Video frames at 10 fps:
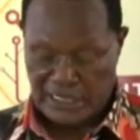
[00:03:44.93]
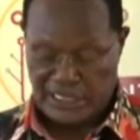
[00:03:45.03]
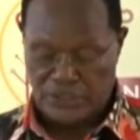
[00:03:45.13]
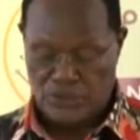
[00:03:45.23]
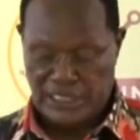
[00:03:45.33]

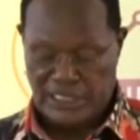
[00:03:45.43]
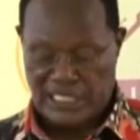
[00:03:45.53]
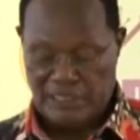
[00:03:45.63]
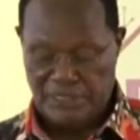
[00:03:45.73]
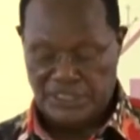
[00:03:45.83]
At the UN
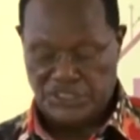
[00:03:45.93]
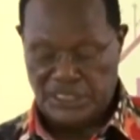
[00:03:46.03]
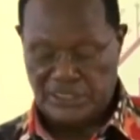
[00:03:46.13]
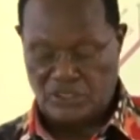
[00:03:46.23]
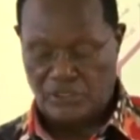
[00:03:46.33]
Climate
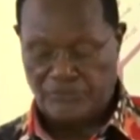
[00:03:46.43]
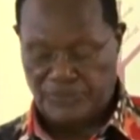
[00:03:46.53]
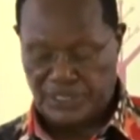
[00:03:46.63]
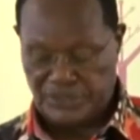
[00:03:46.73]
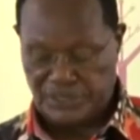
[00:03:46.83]
Change
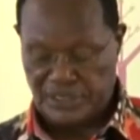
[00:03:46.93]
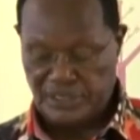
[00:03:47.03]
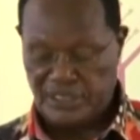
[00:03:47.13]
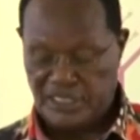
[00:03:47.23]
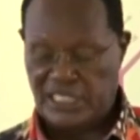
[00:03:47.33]
Conference
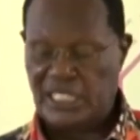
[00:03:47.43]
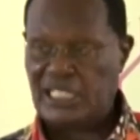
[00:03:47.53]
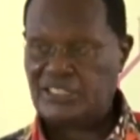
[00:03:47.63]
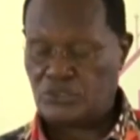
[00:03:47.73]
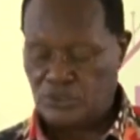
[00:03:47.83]
in
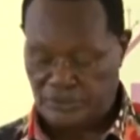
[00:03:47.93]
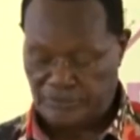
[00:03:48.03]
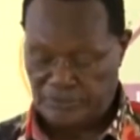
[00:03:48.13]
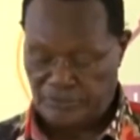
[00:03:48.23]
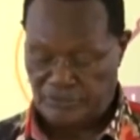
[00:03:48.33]
Glasgow,